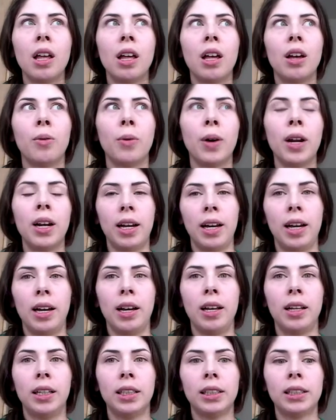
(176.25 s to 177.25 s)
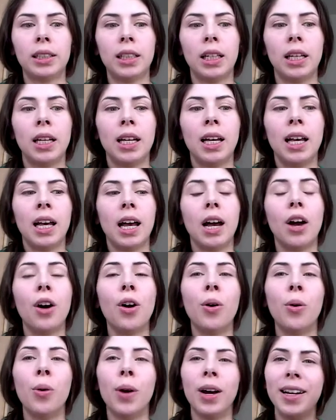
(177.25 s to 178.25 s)
What else?
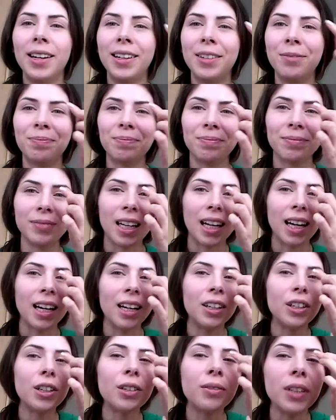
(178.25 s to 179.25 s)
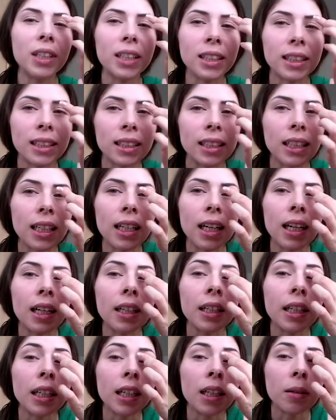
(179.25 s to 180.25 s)
Oh, I don't know if you can see it on
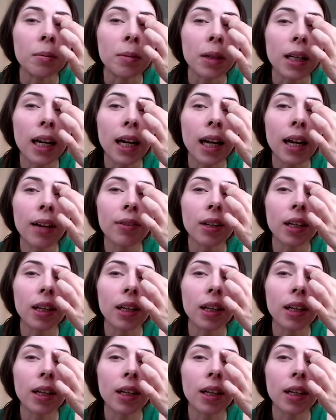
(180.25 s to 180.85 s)
here, but I have a